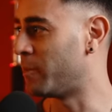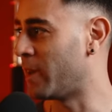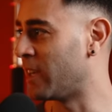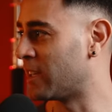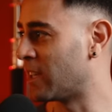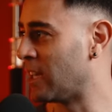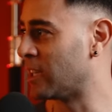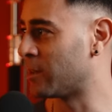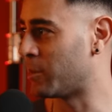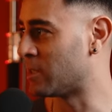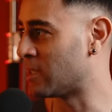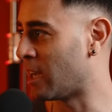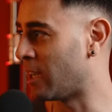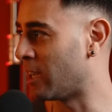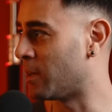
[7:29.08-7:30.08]
in Bangkok,
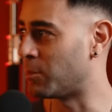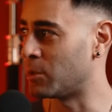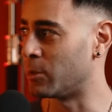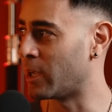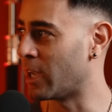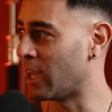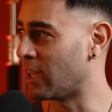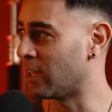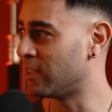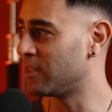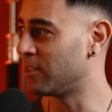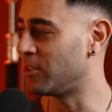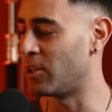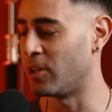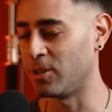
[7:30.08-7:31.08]
Pattaya, Phuket.
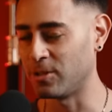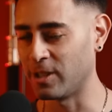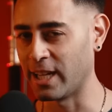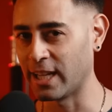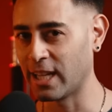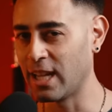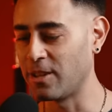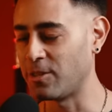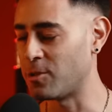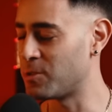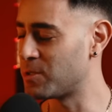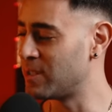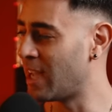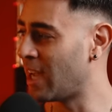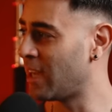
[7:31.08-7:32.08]
You know, like
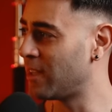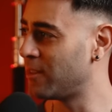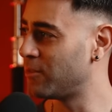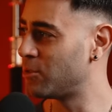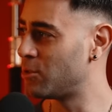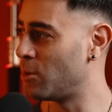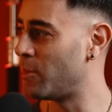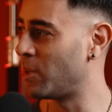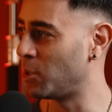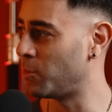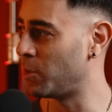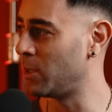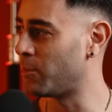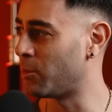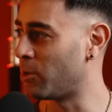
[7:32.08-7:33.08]
there's not too many
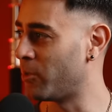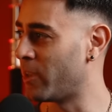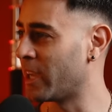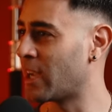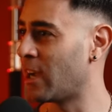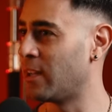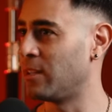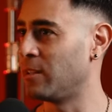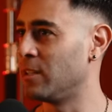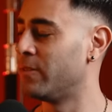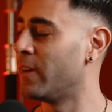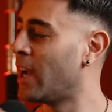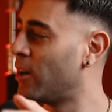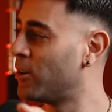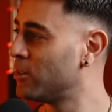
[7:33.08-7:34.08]
people that kind of live
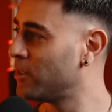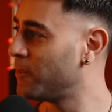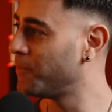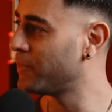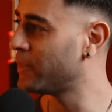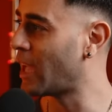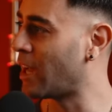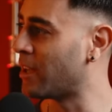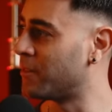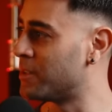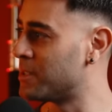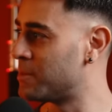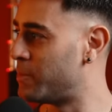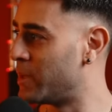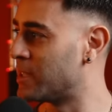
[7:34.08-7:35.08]
out of
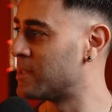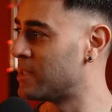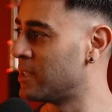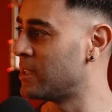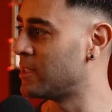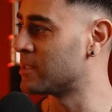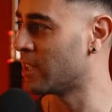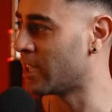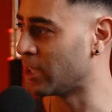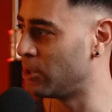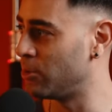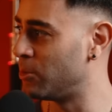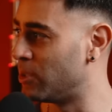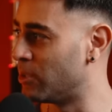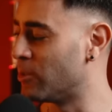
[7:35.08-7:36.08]
this big cities like
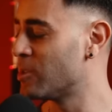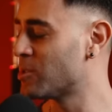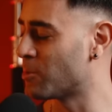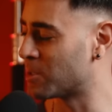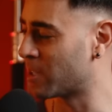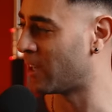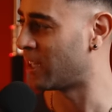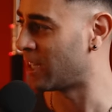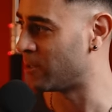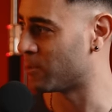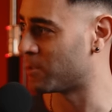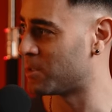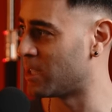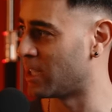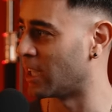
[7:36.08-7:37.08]
you do. So it's kind of
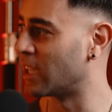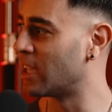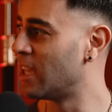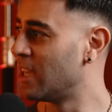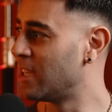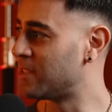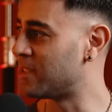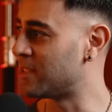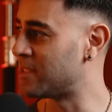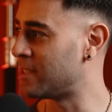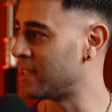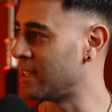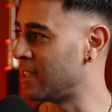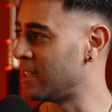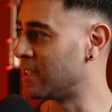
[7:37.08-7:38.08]
interesting to
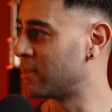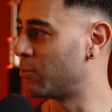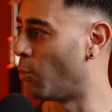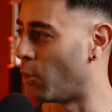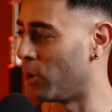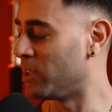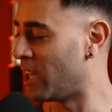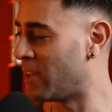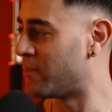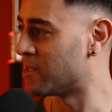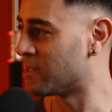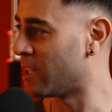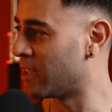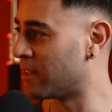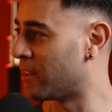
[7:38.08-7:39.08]
see what life
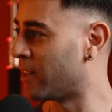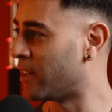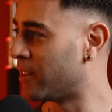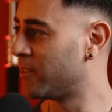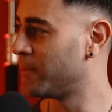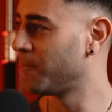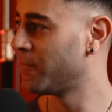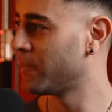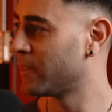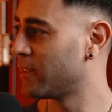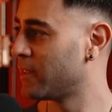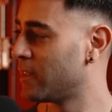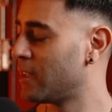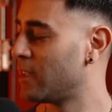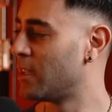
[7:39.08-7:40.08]
is like there. Yeah.
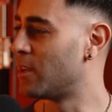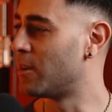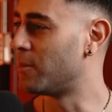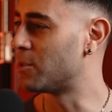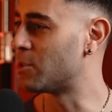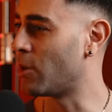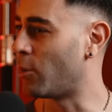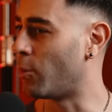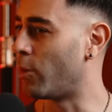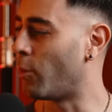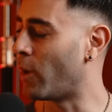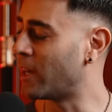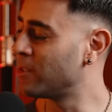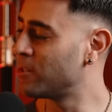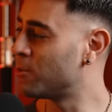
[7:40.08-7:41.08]
So
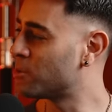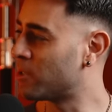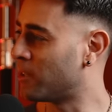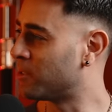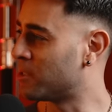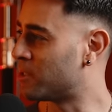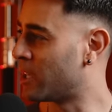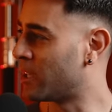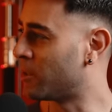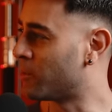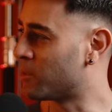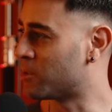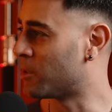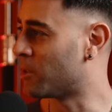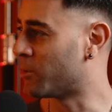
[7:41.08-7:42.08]
why did you start the channel?
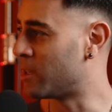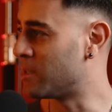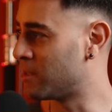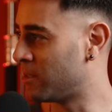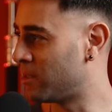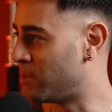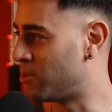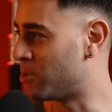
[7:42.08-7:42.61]
Was there a reason, or you